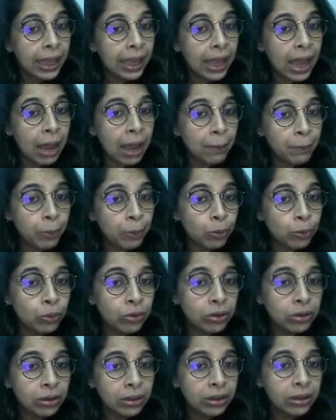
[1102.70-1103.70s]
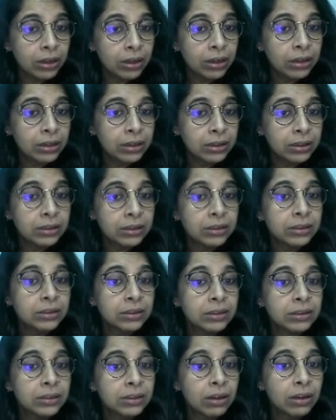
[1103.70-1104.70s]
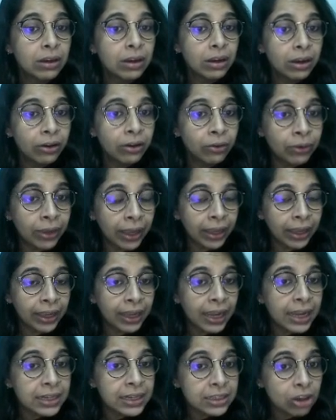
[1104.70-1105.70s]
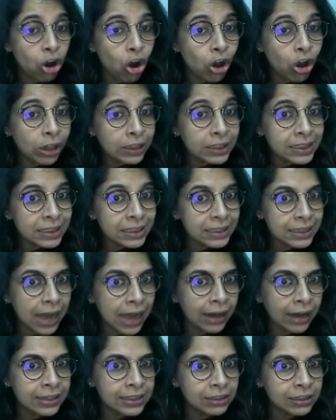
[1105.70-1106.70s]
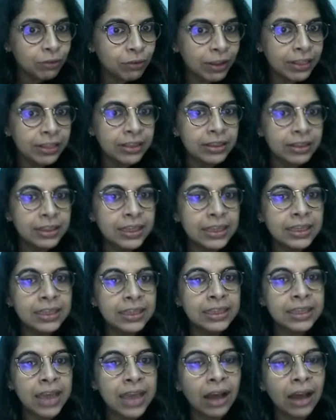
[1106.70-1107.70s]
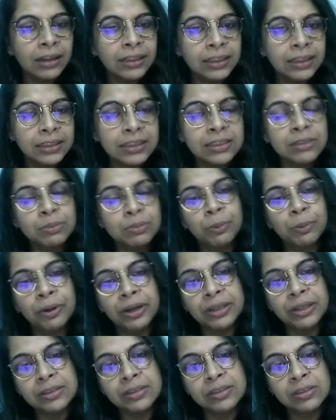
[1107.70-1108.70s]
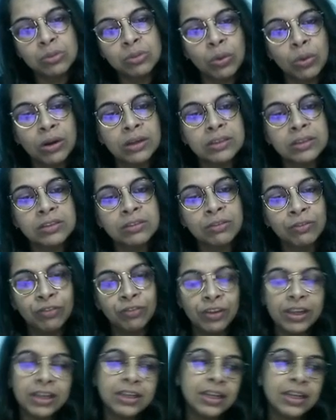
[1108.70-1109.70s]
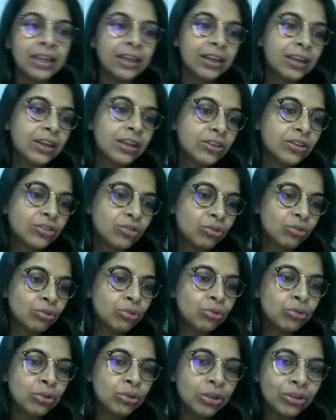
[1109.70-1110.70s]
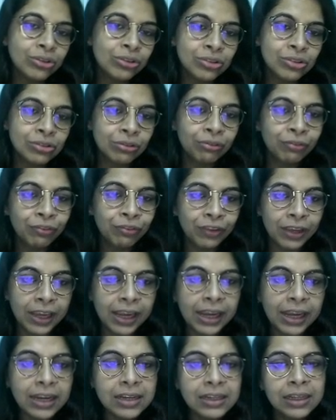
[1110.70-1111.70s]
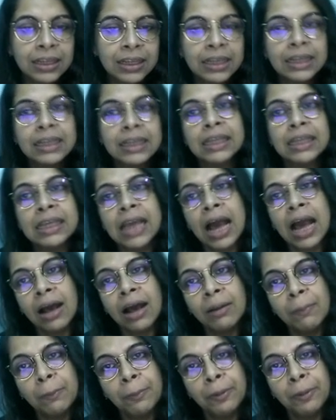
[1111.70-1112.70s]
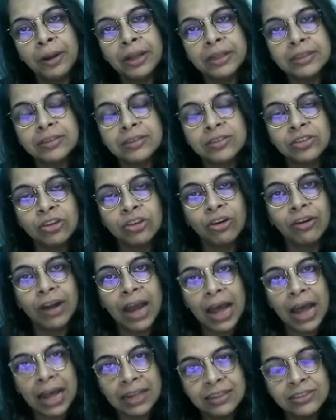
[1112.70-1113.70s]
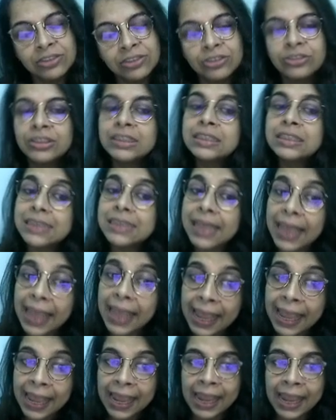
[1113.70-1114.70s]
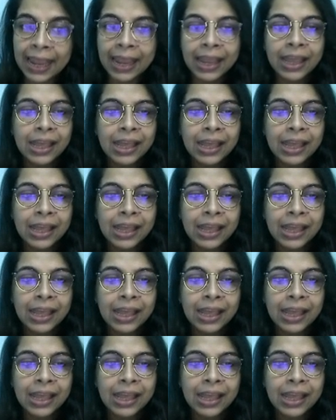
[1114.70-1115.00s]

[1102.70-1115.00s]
Appu. Okay, it all started when the youngest prince was feeding. So, who used to feed? Young prince. Your answer is A.